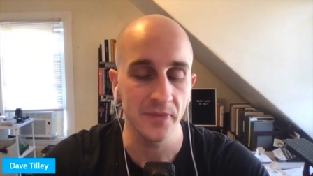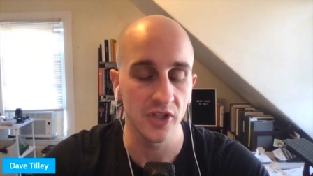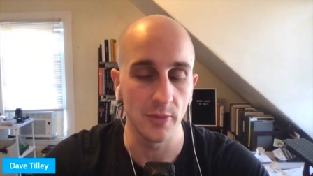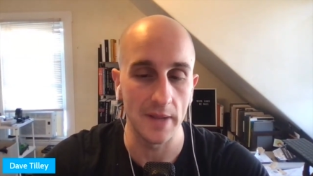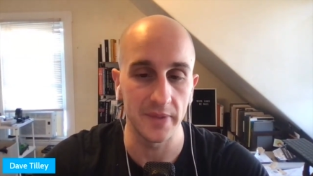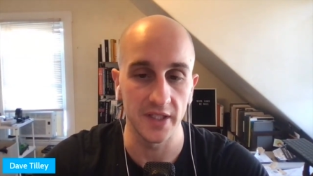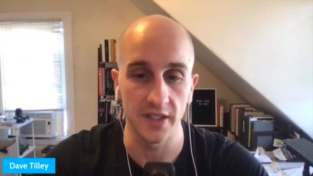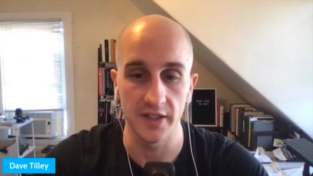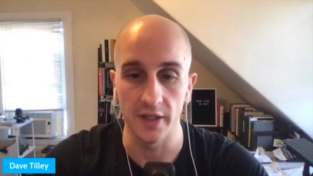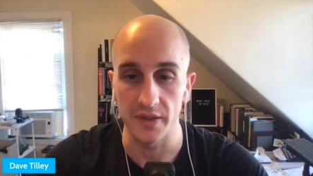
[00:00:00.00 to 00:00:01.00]
you might
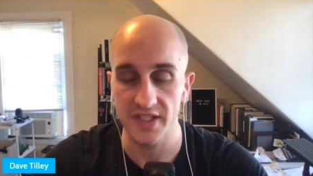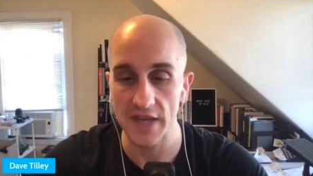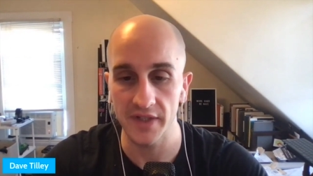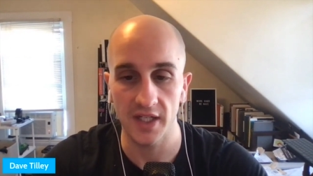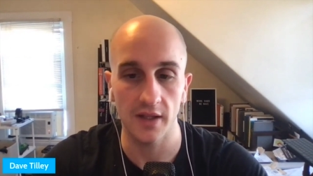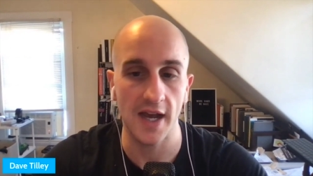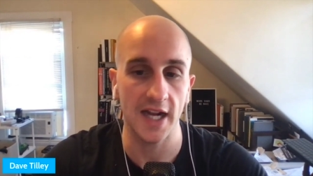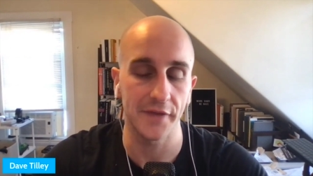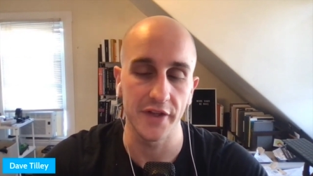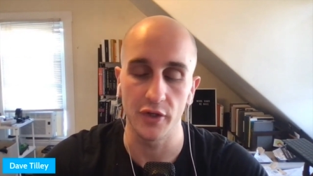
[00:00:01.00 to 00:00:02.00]
be, 7
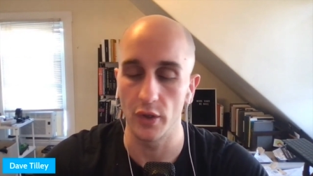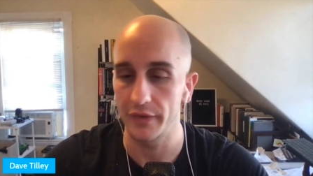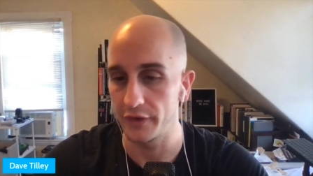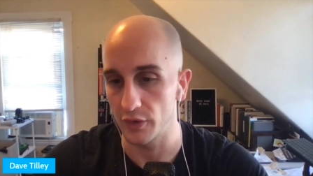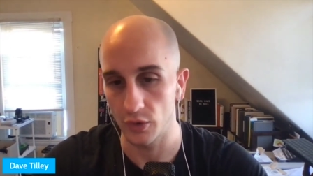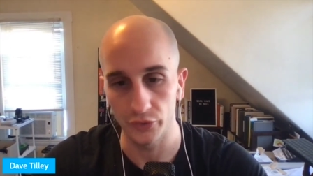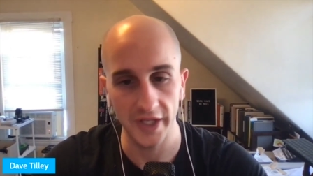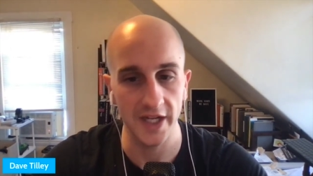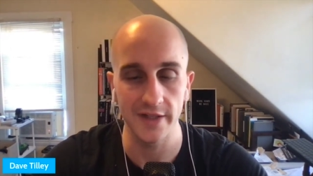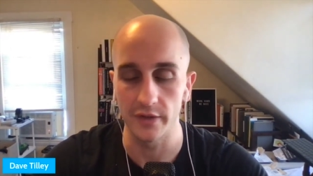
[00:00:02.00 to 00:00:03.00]
o'clock, and then you go through your whole
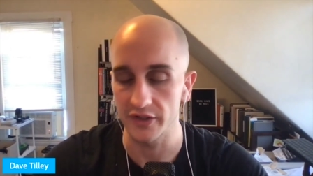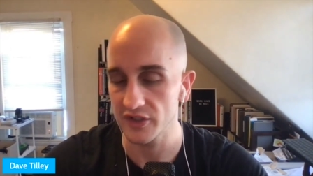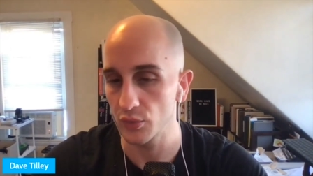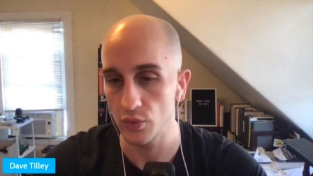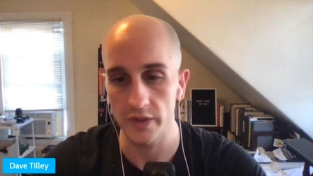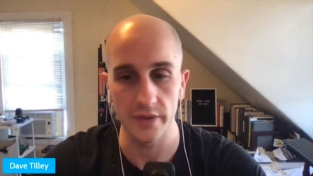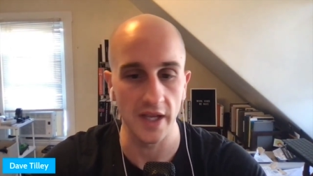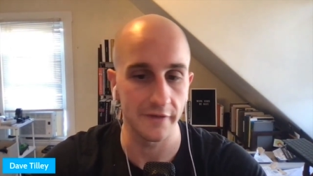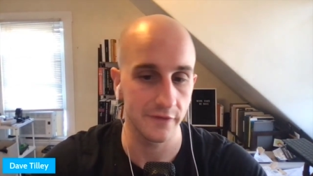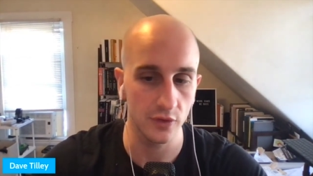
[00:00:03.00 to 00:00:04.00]
day, you go to school, you
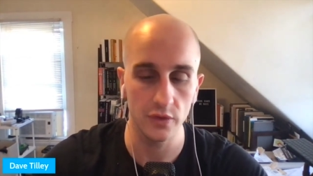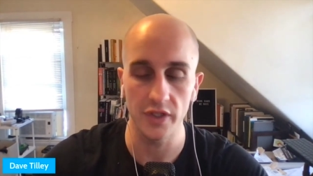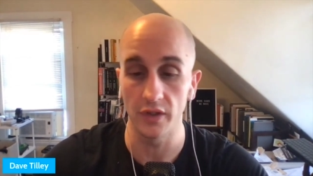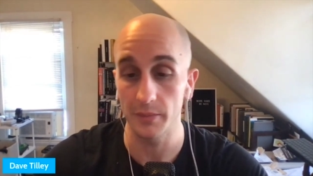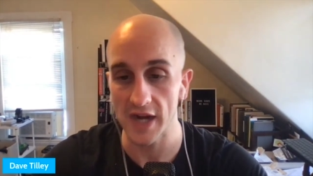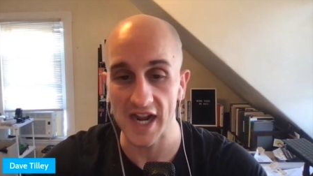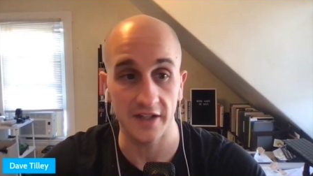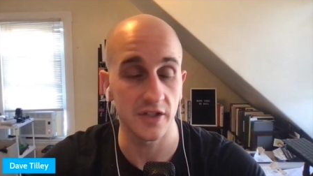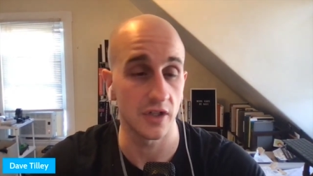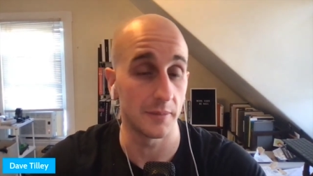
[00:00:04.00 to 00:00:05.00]
get food, you go to
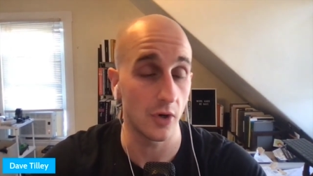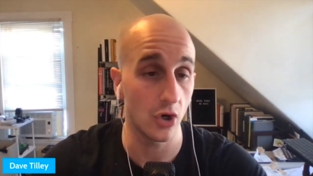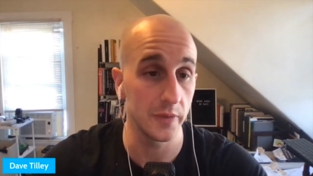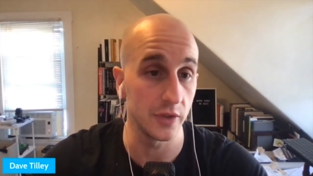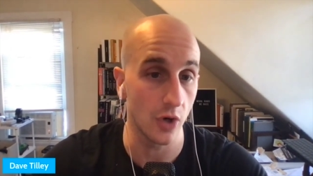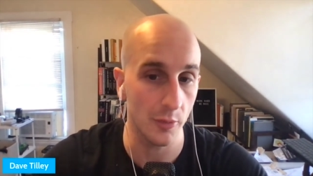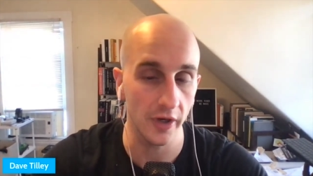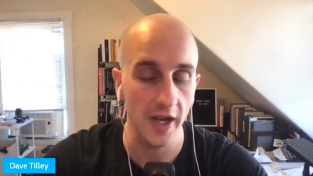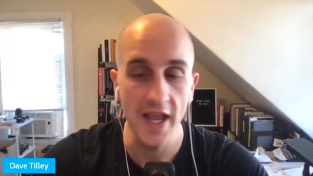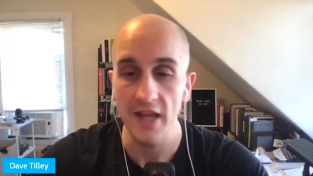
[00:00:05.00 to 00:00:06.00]
practice, you come home, you do
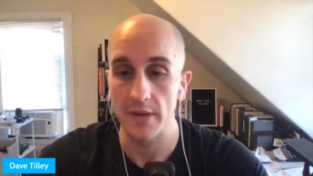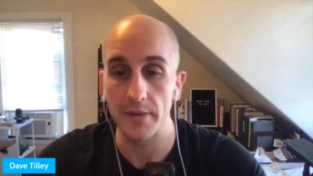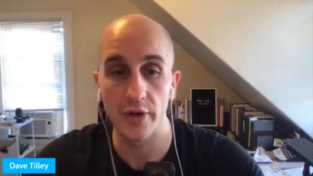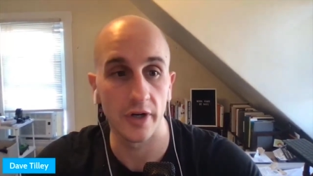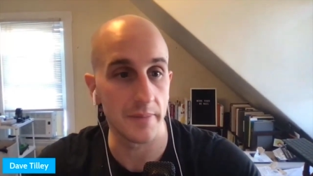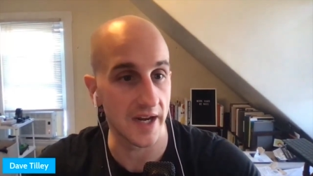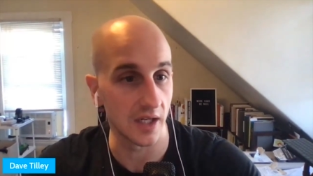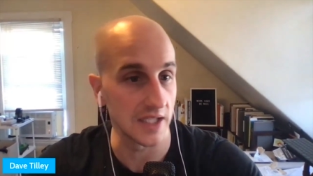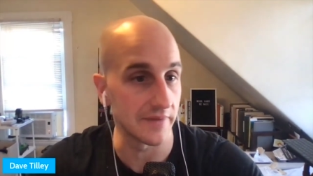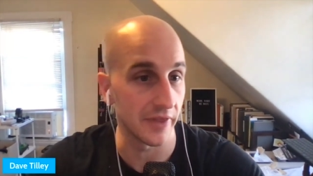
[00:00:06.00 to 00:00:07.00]
homework. Maybe you go to bed at
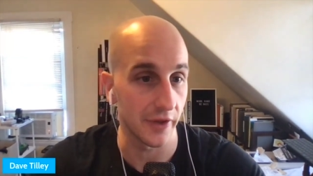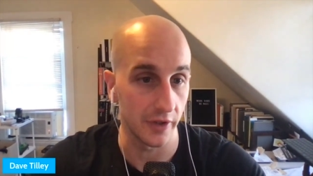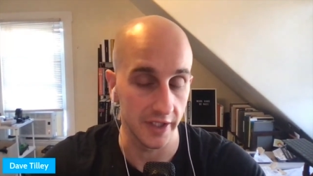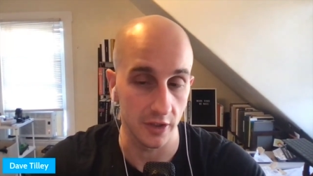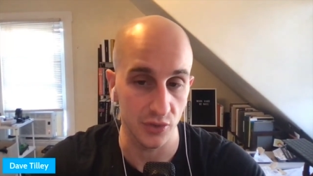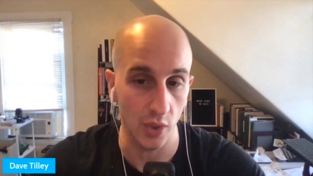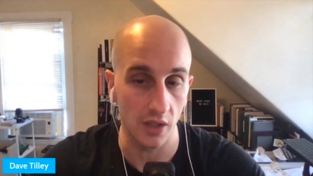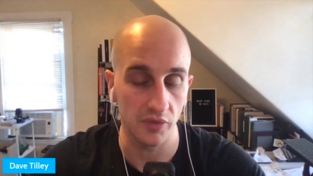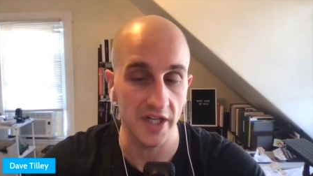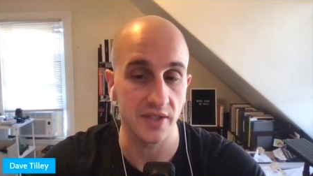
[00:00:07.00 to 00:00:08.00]
11:30 or
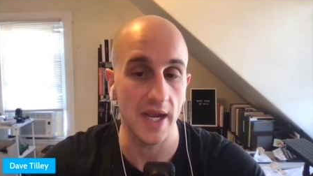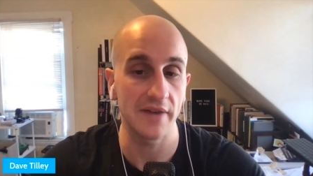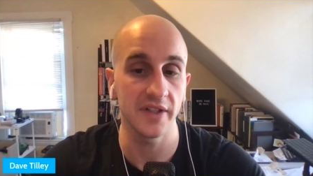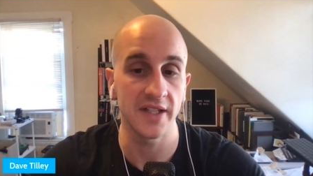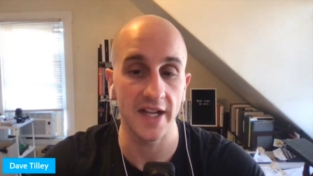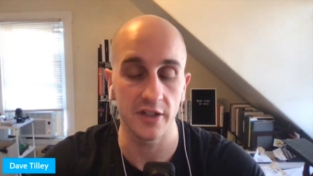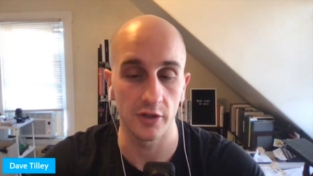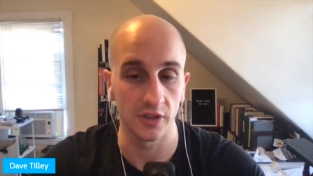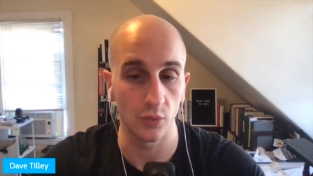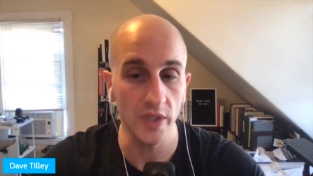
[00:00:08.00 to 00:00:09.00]
12, right? So every night
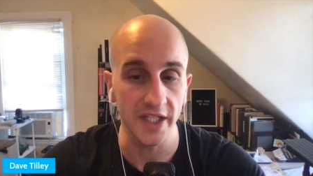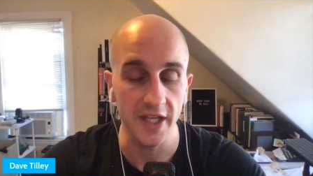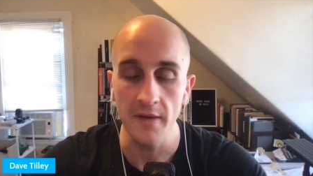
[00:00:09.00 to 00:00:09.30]
during the week,